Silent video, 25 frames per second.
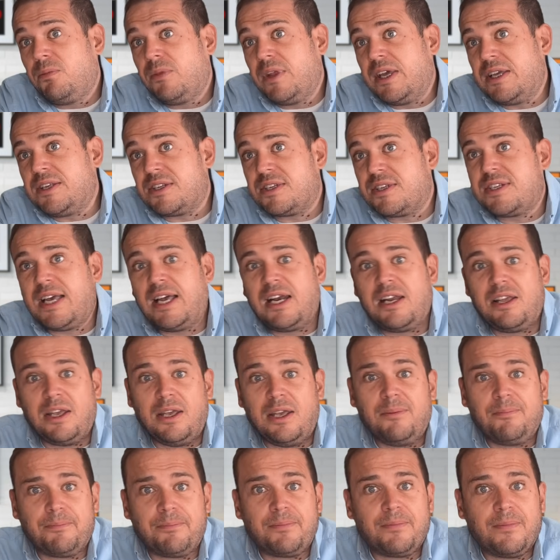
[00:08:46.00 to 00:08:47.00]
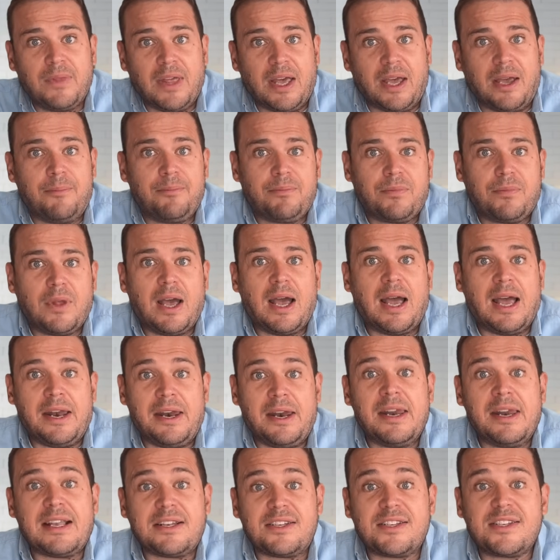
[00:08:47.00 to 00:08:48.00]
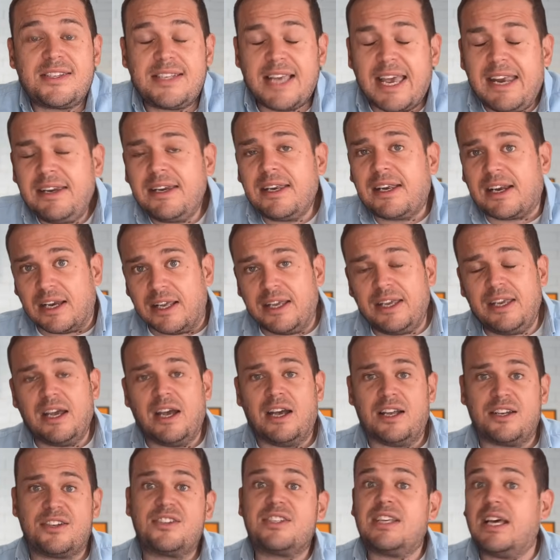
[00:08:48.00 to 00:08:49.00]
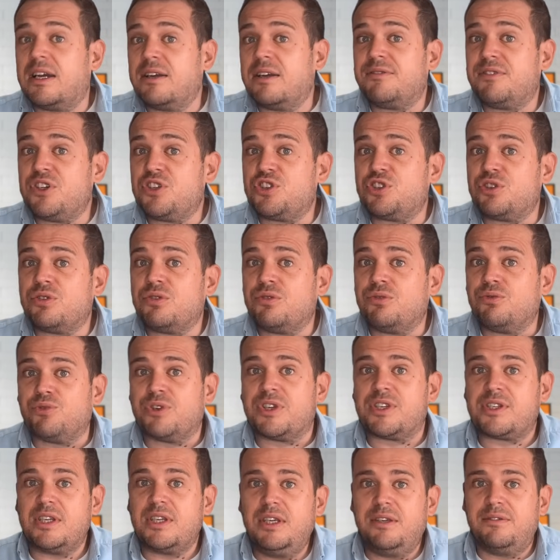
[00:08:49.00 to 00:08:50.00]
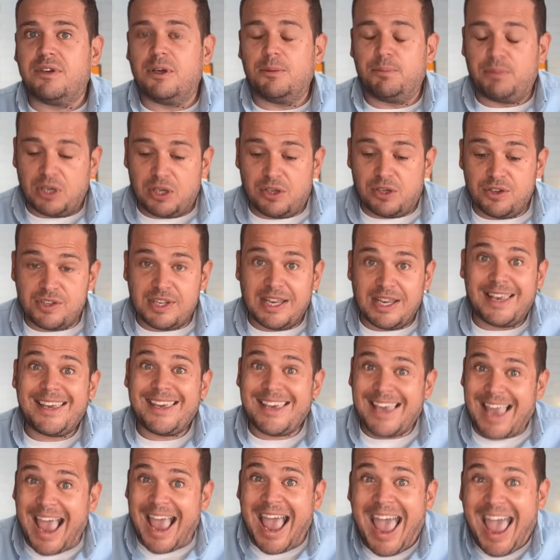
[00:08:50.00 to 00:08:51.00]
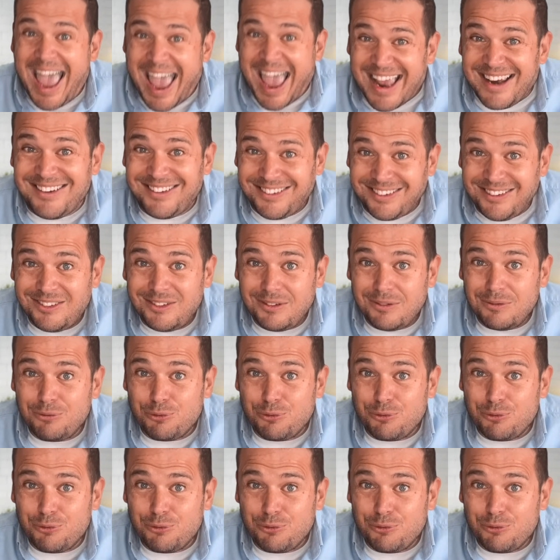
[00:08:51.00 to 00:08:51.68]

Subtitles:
There's a telly there, and that's technically a television receiver because it can